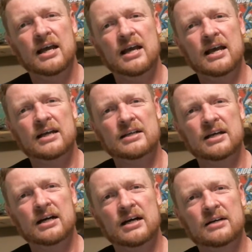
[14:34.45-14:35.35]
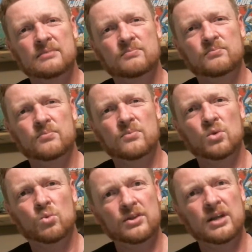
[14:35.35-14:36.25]
And
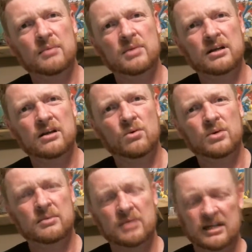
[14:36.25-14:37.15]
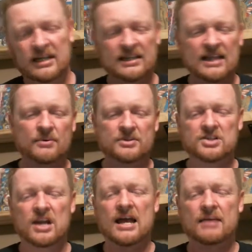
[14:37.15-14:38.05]
one that I'm going to go and I'm going to get that one
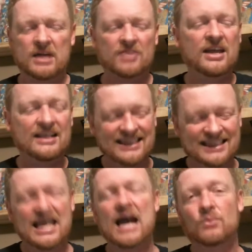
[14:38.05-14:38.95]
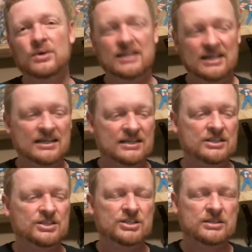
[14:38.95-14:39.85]
slabbed. I think that one
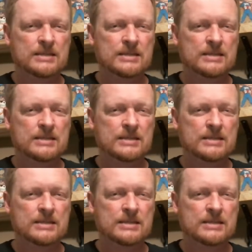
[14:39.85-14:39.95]
is